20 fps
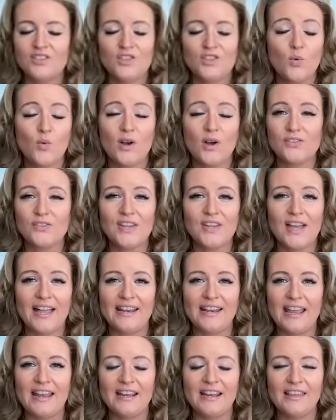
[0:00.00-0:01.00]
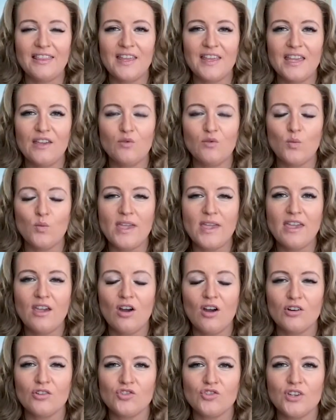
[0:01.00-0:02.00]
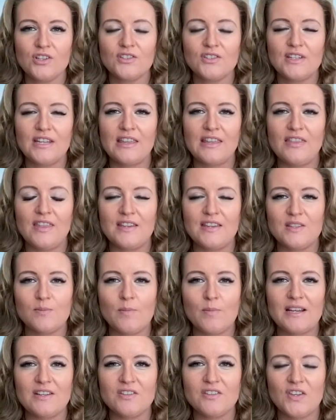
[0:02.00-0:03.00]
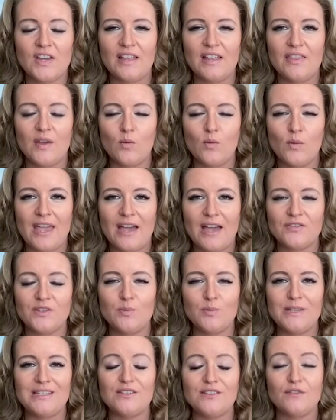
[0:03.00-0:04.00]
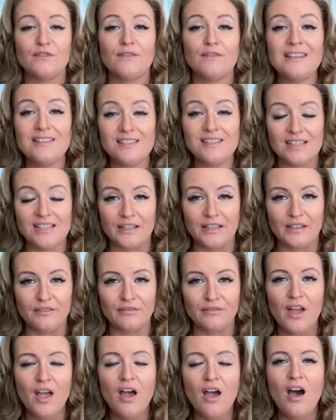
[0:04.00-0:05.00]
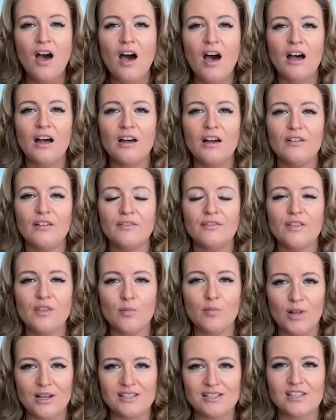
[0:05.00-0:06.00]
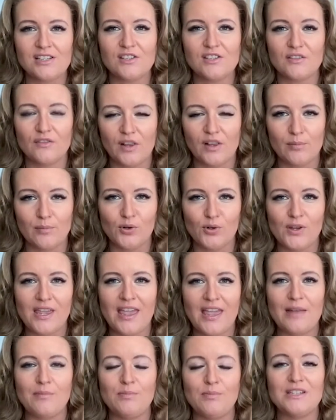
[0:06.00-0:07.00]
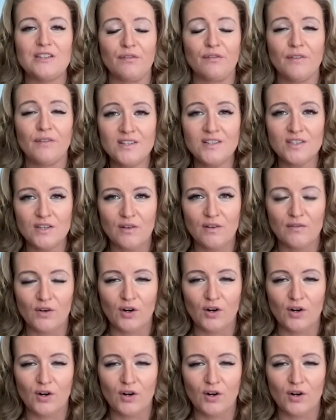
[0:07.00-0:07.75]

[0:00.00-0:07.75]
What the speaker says: well said. And I think if we are just in this mindset that we have to be defensive of the blessings of liberty and be defensive of our